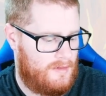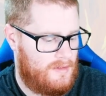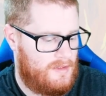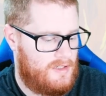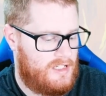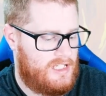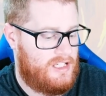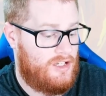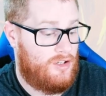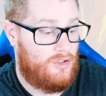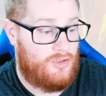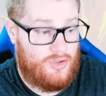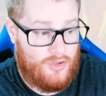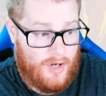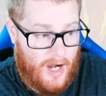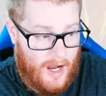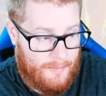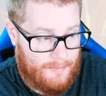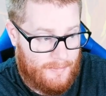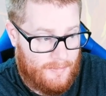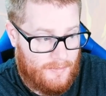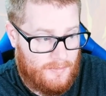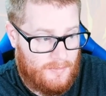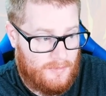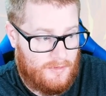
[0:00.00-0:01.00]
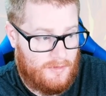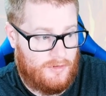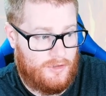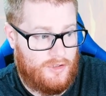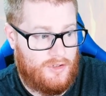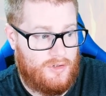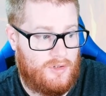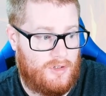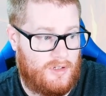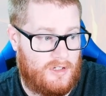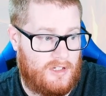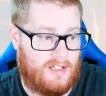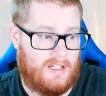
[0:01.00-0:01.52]
Silk Trap.
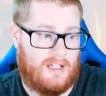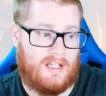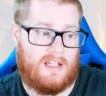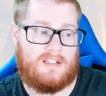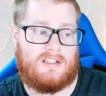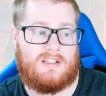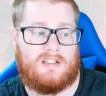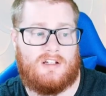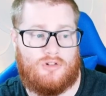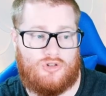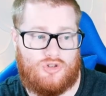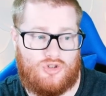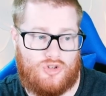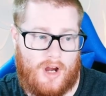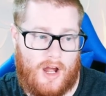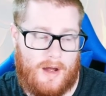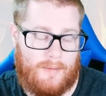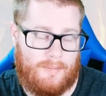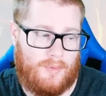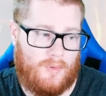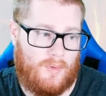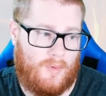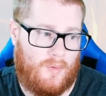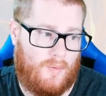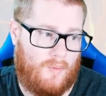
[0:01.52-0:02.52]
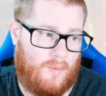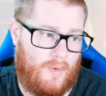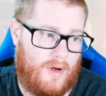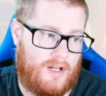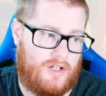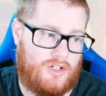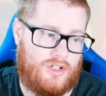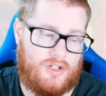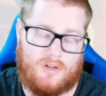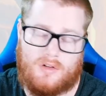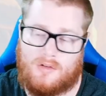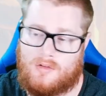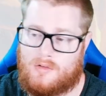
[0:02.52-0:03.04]
You can get Silk Trap,
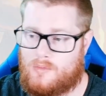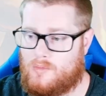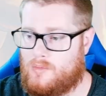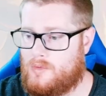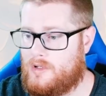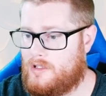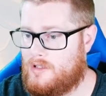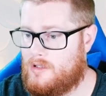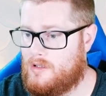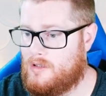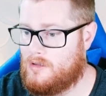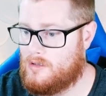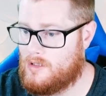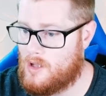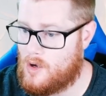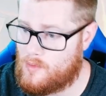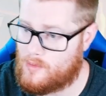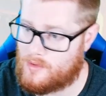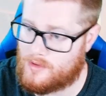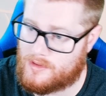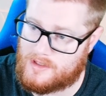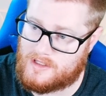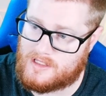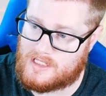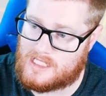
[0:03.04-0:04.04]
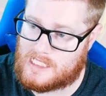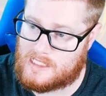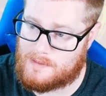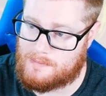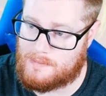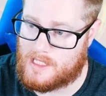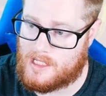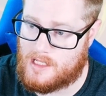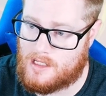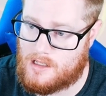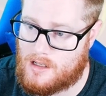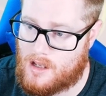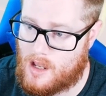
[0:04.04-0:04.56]
which would lower the
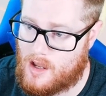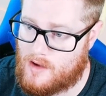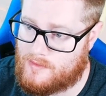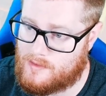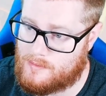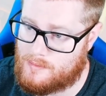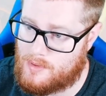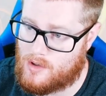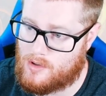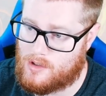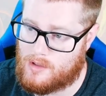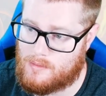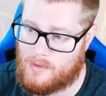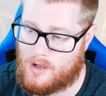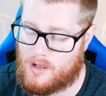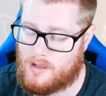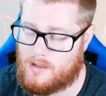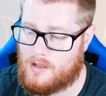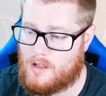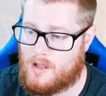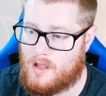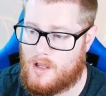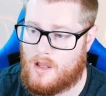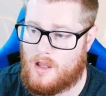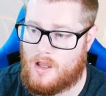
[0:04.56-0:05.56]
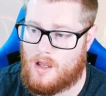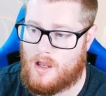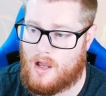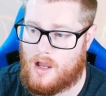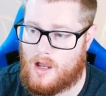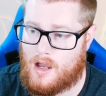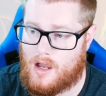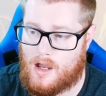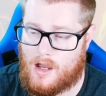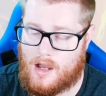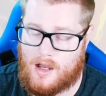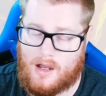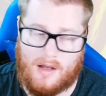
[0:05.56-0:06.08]
speed of a Pokemon
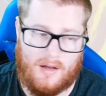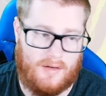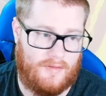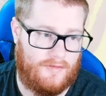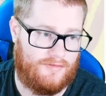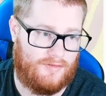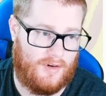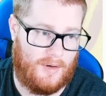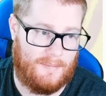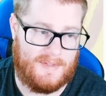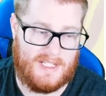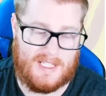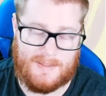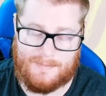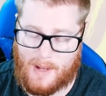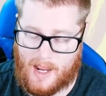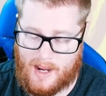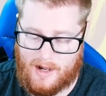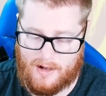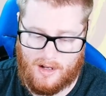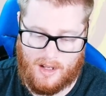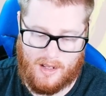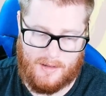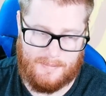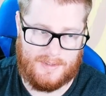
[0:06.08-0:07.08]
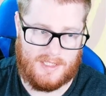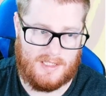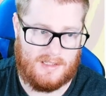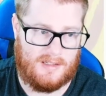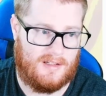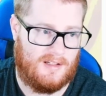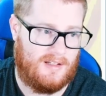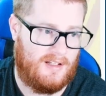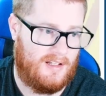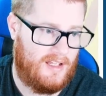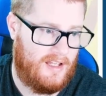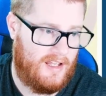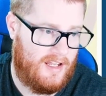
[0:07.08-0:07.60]
from Spidops
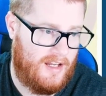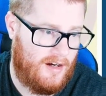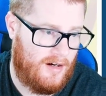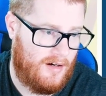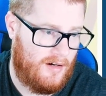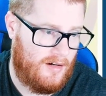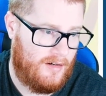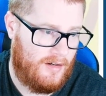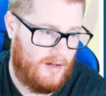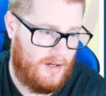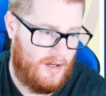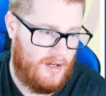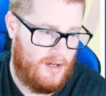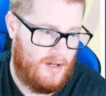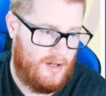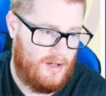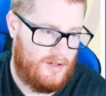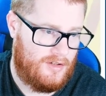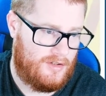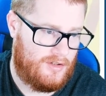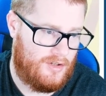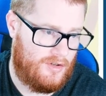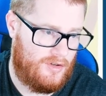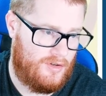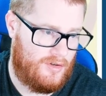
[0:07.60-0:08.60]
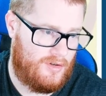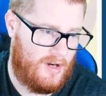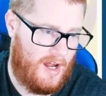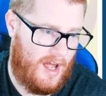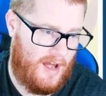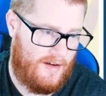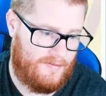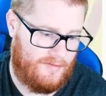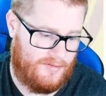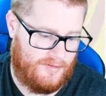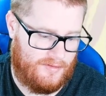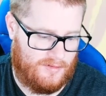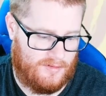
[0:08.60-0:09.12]
here. So you could
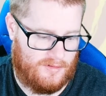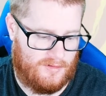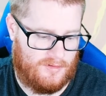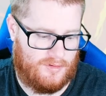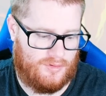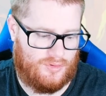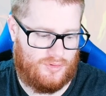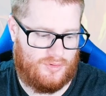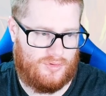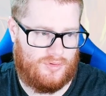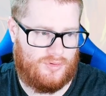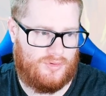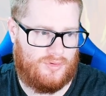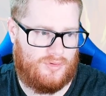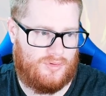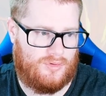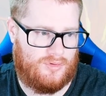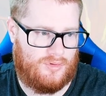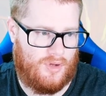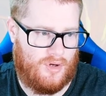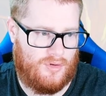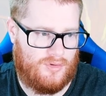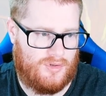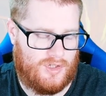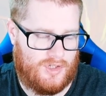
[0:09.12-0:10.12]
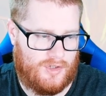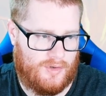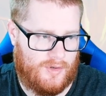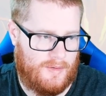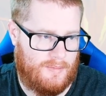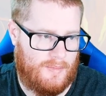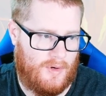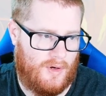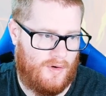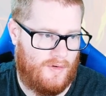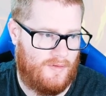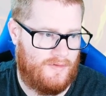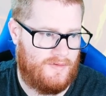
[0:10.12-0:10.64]
have those 3
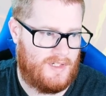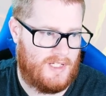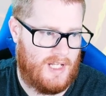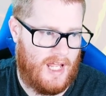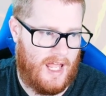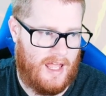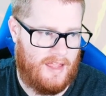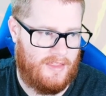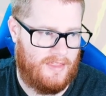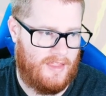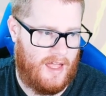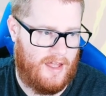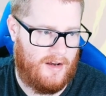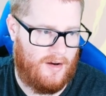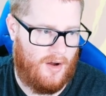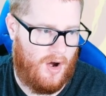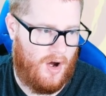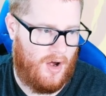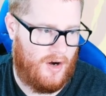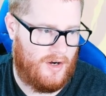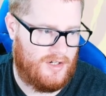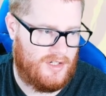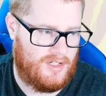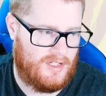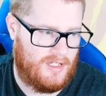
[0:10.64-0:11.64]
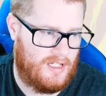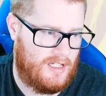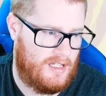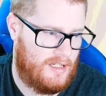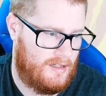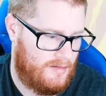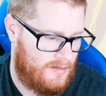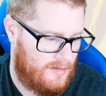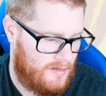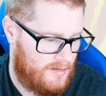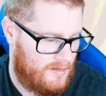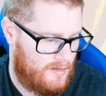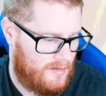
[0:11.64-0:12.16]
moves, and then
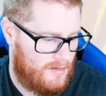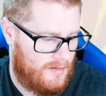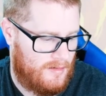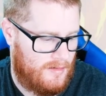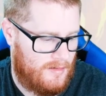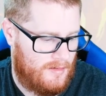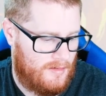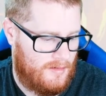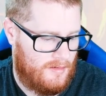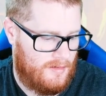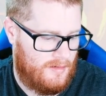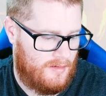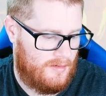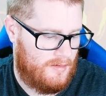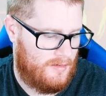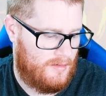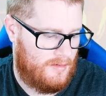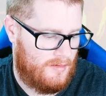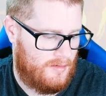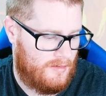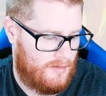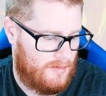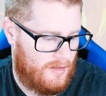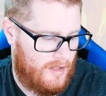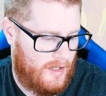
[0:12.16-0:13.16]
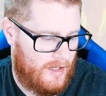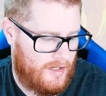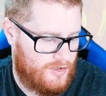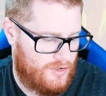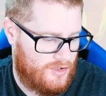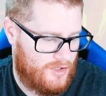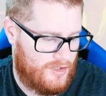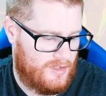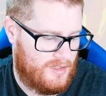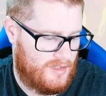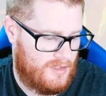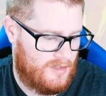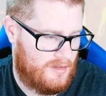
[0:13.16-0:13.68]
honestly, like
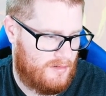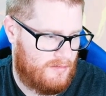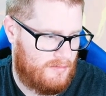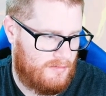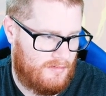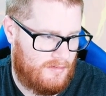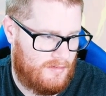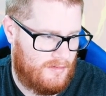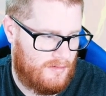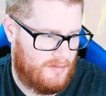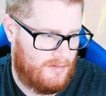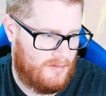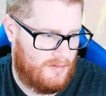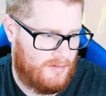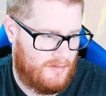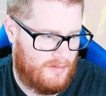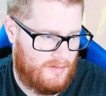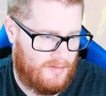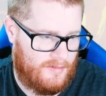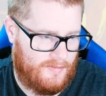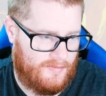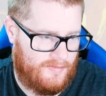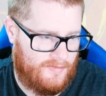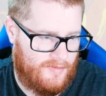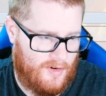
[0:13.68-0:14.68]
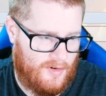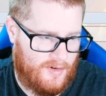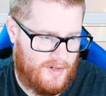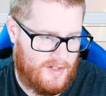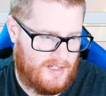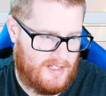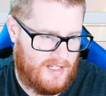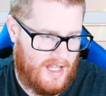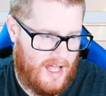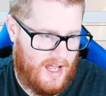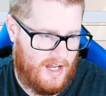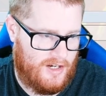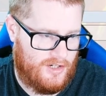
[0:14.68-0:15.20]
just
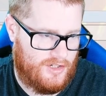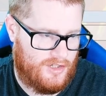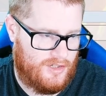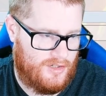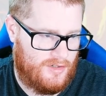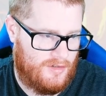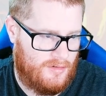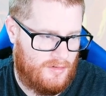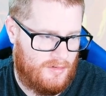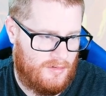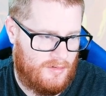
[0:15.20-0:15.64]
Focus Sash.